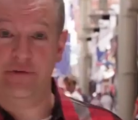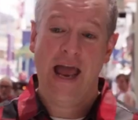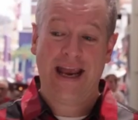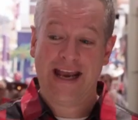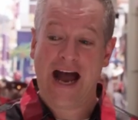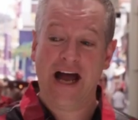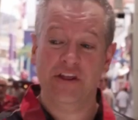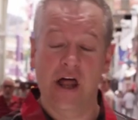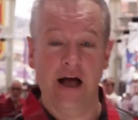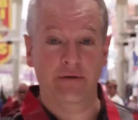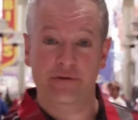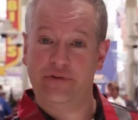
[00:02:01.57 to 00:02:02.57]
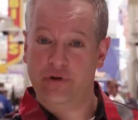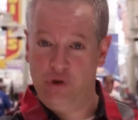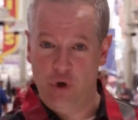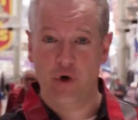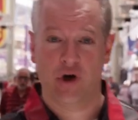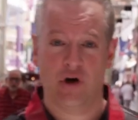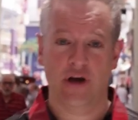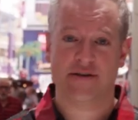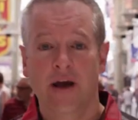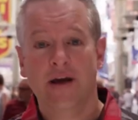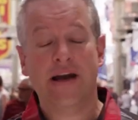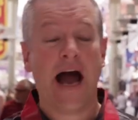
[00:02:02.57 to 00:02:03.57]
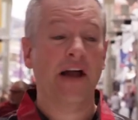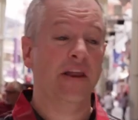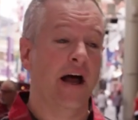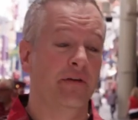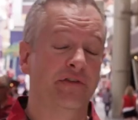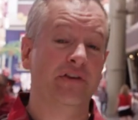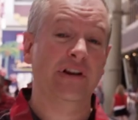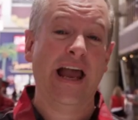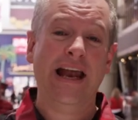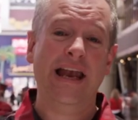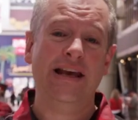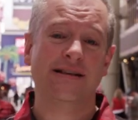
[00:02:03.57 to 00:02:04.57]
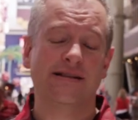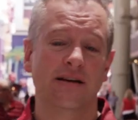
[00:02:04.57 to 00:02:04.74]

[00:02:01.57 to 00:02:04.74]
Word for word: And God loves Ludacris. God loves ladies,